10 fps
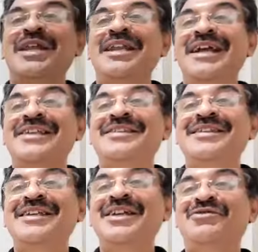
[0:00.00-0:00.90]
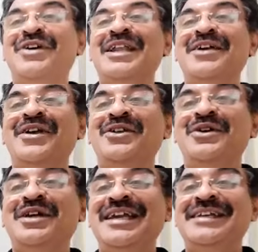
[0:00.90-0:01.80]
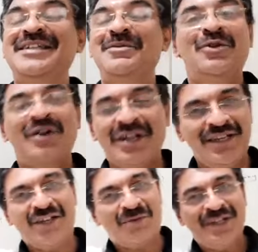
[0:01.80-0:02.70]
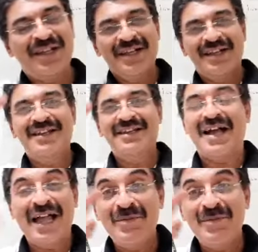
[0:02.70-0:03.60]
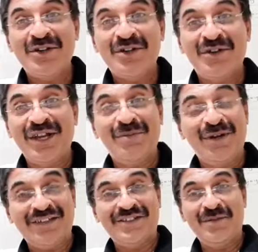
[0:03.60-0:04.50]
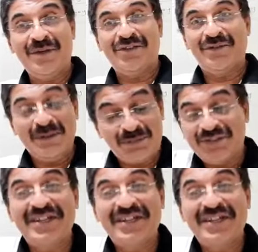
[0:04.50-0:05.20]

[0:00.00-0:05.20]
X, you are X, okay, X. I'm not talking about XDPS, present